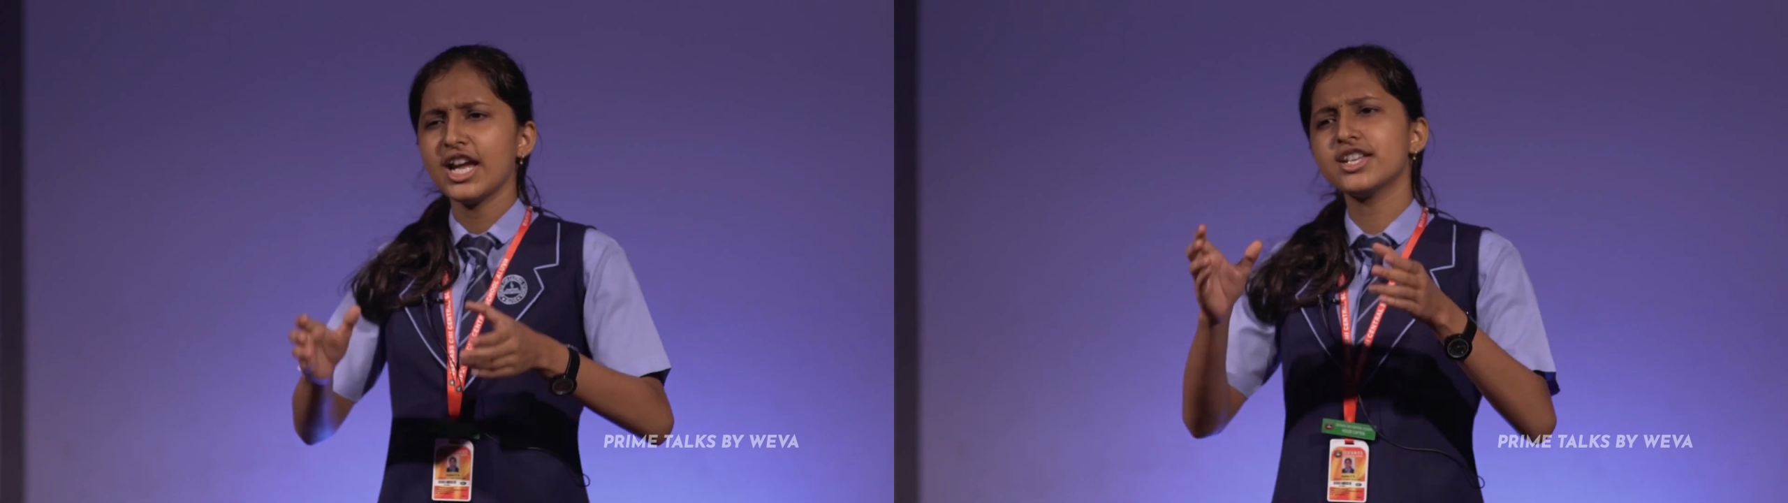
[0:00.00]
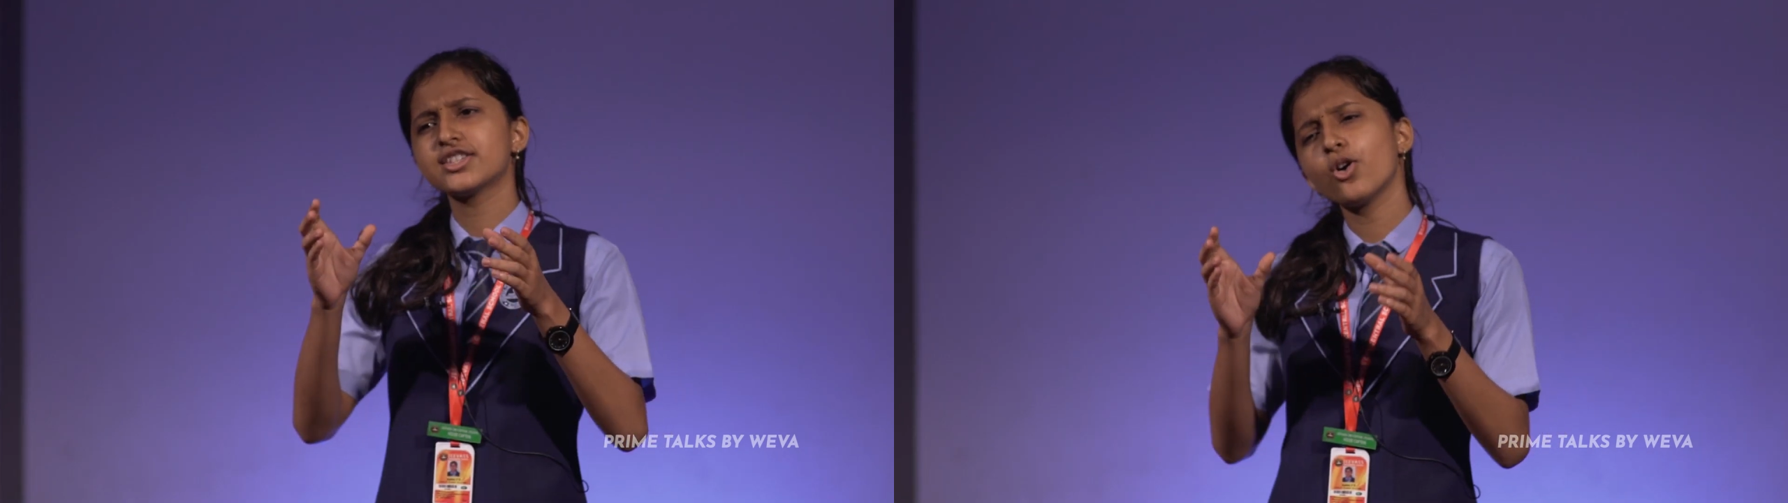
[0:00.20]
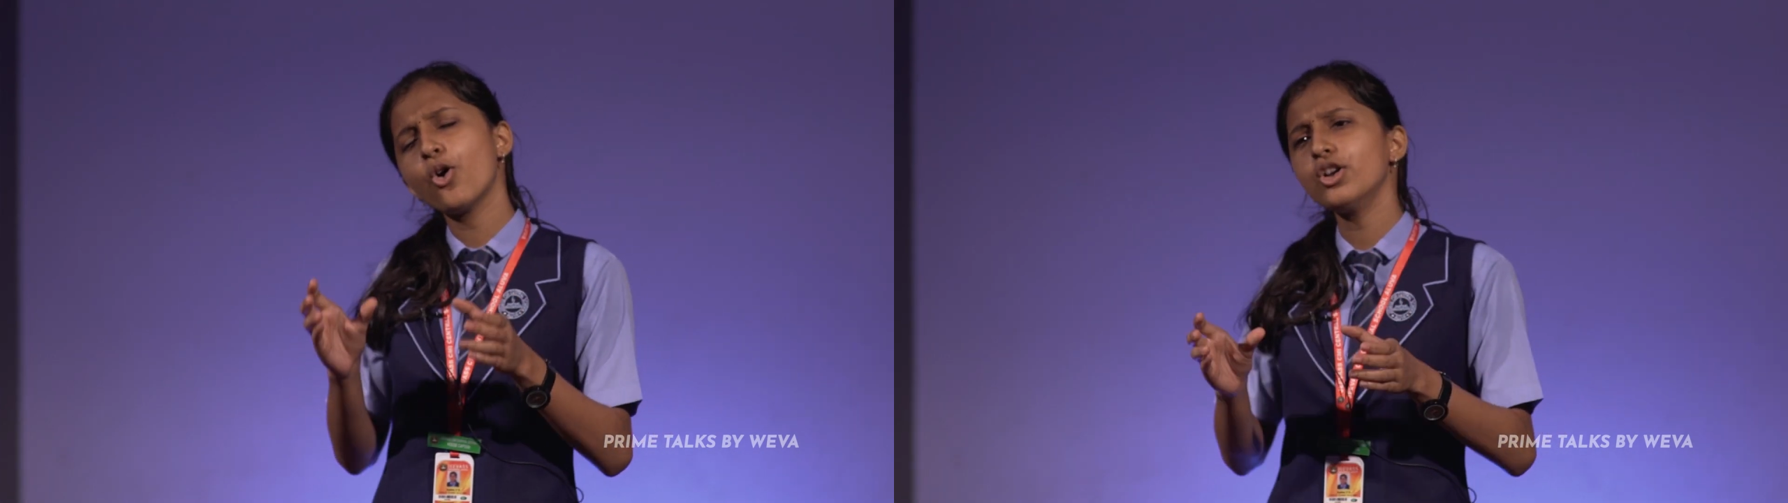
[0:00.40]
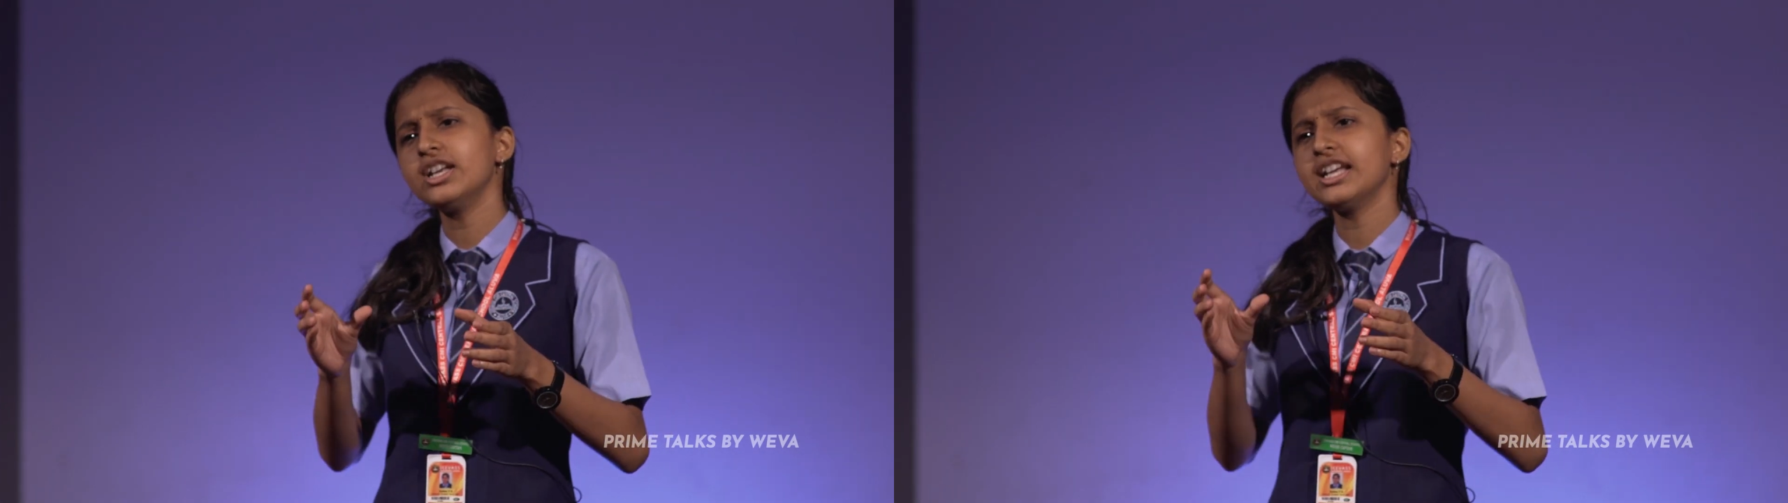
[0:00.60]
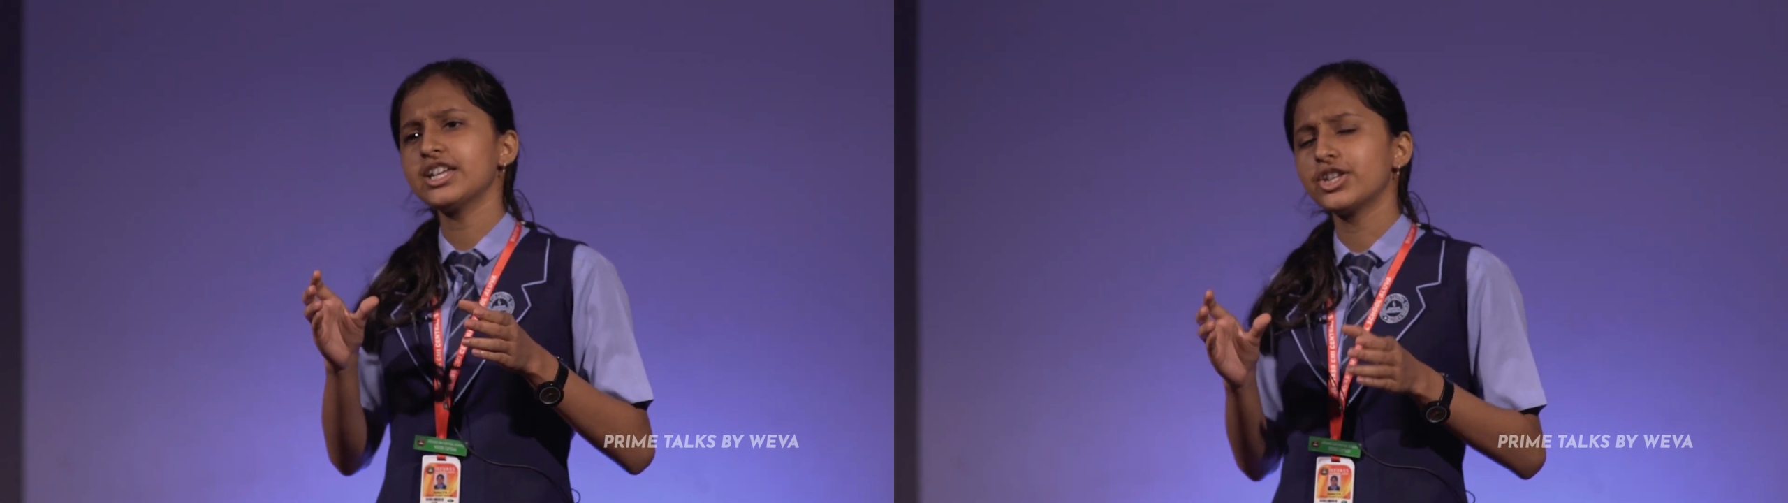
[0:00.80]
it is
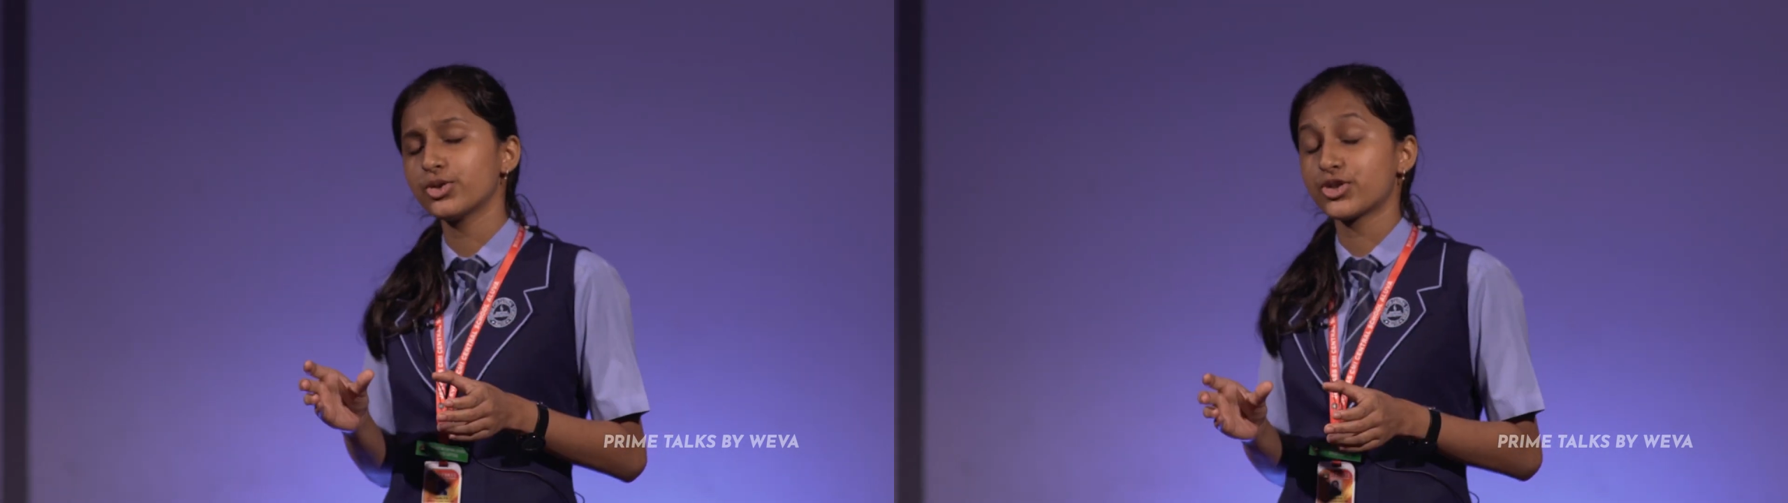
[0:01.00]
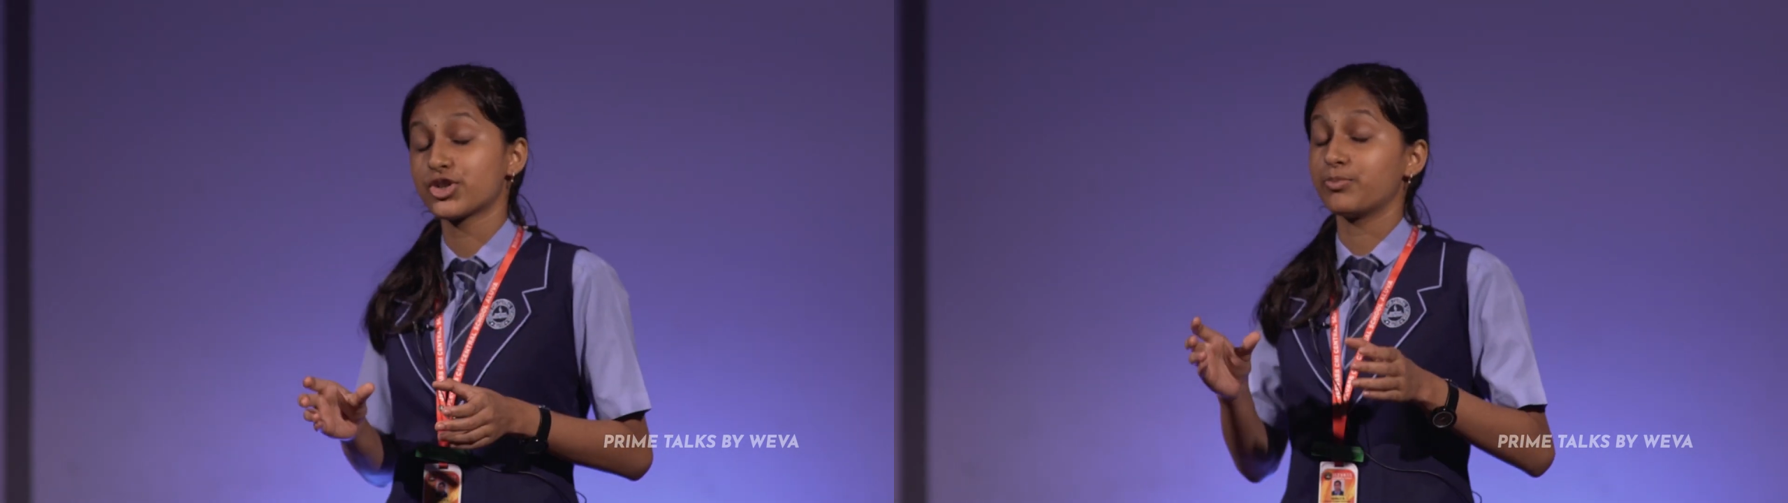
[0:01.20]
only used